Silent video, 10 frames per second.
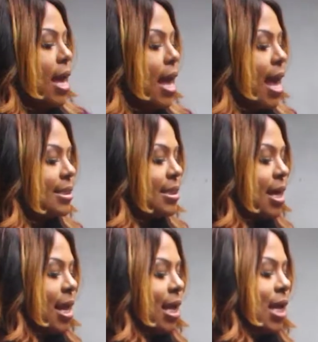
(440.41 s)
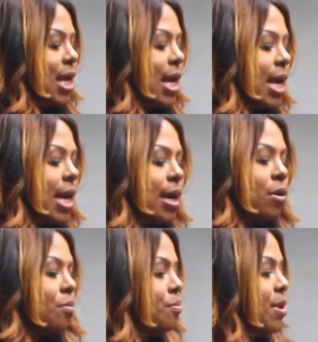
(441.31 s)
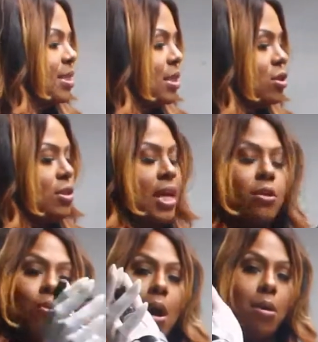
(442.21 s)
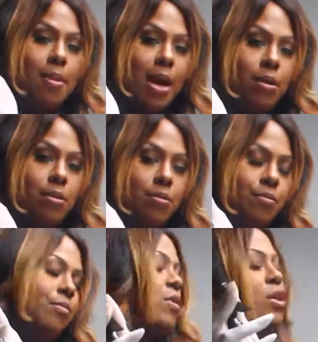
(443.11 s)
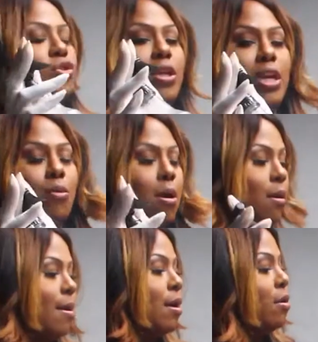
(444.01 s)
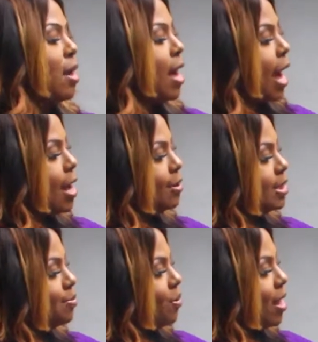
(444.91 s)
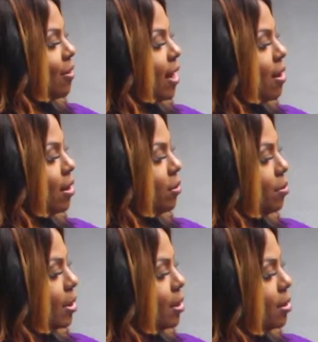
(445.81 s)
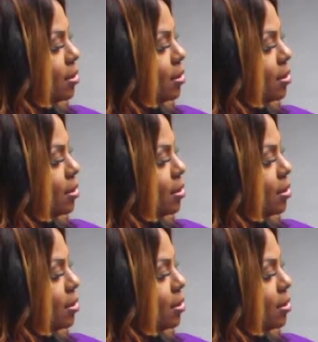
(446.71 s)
has a little, you take the water bottle, because you need a water bottle, and you spray the hair a little bit,